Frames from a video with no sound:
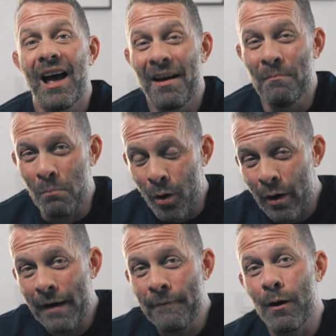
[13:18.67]

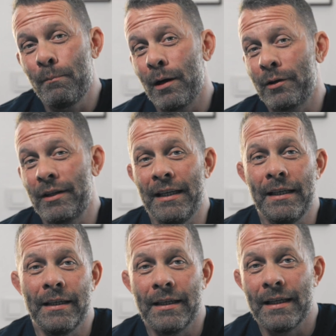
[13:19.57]
more info about
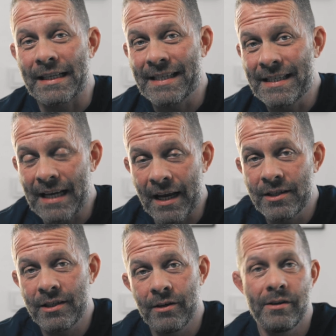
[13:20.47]
the
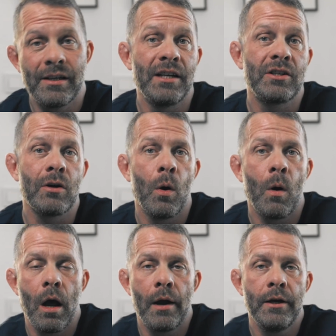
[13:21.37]
extension and so
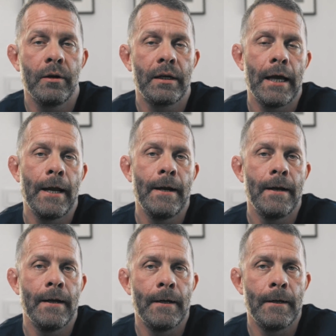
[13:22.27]
on. You
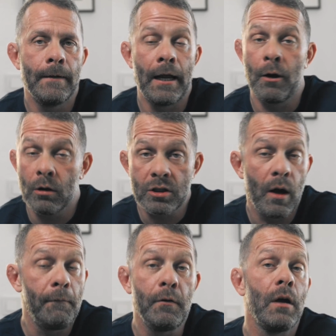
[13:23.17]
can and also
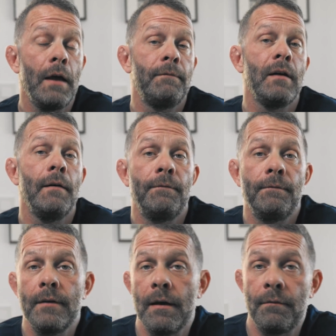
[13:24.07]

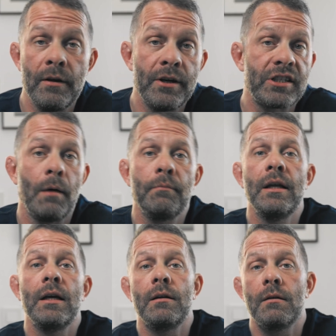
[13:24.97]
if there is
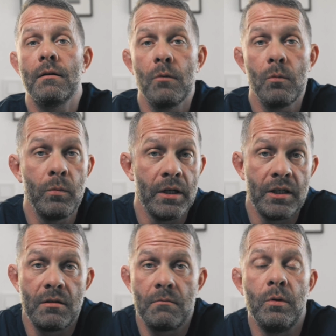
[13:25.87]
something
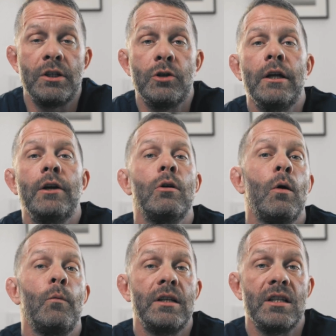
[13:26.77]
which you need to
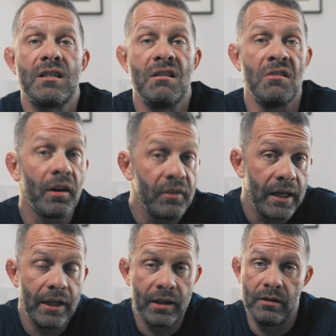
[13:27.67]
know which is not
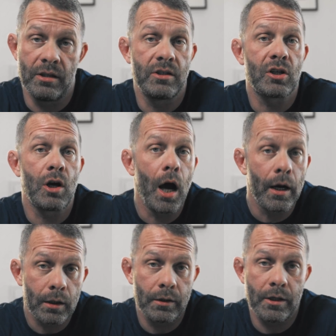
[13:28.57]
there, you can just
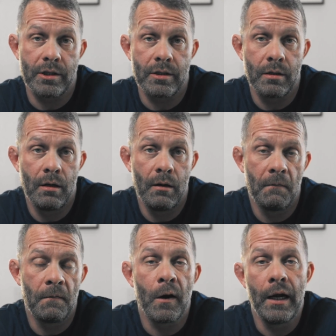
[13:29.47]
contact us
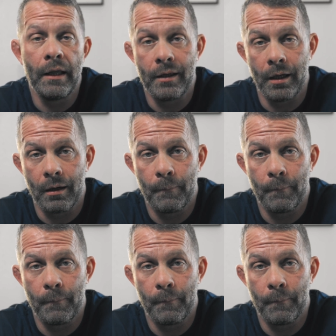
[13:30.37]
for anything.